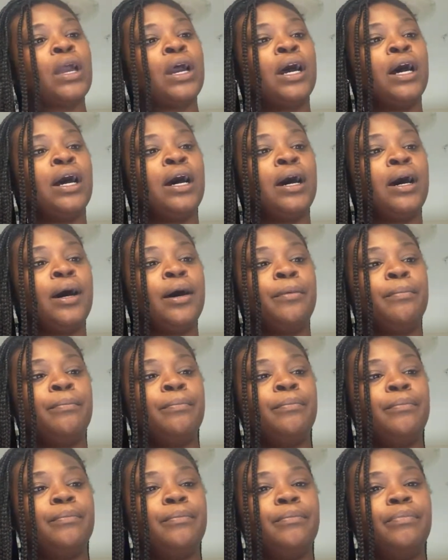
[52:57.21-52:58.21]

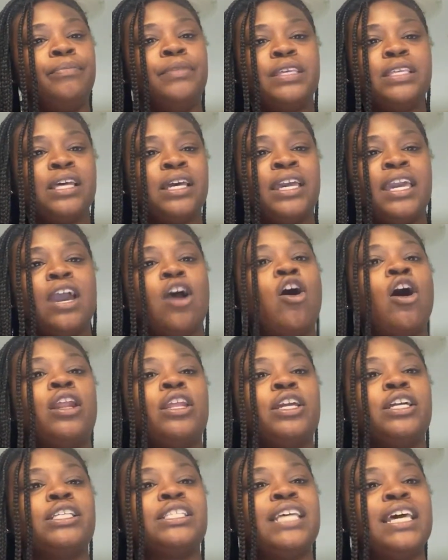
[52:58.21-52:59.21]
Again, all
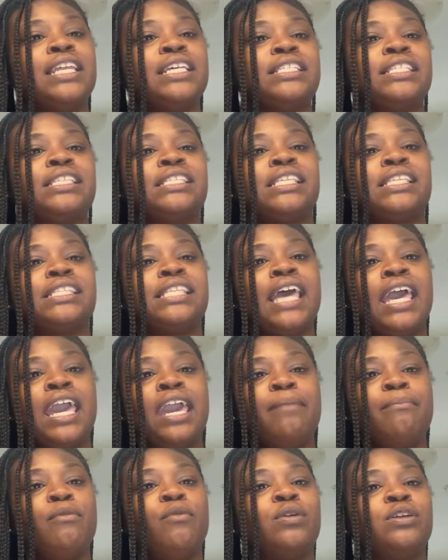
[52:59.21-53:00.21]
of your settings is the
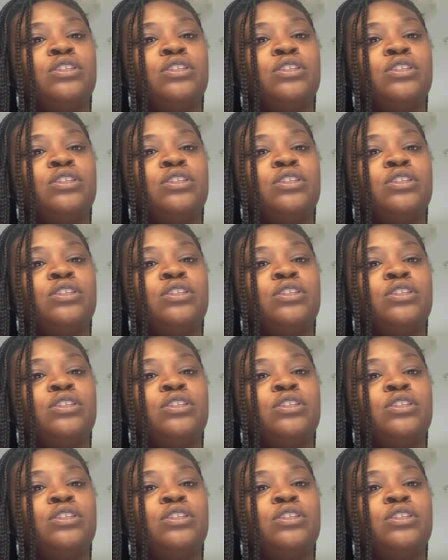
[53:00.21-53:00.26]
same.